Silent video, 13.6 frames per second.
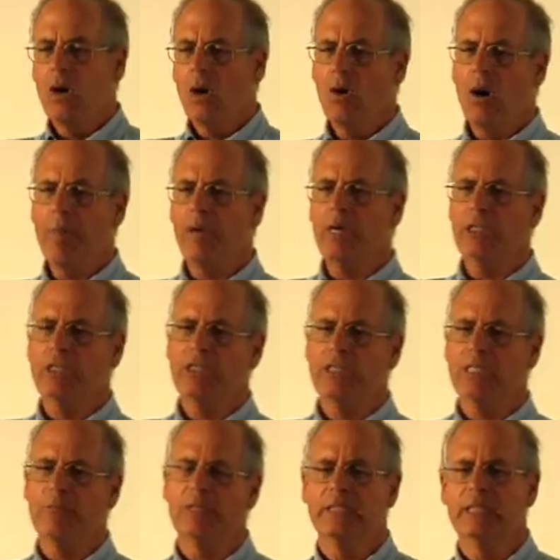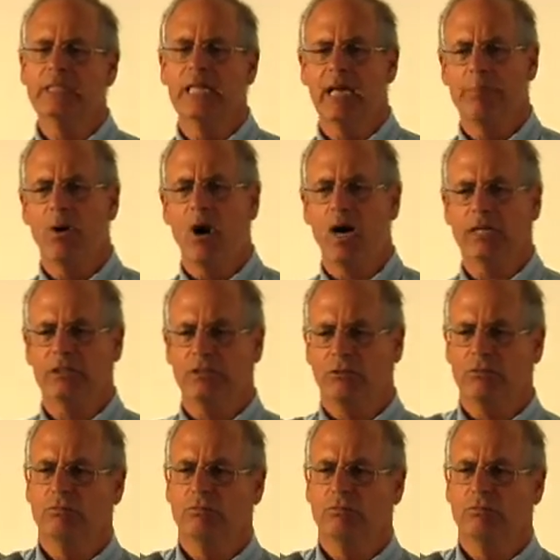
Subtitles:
Oh, I better see what's in that box.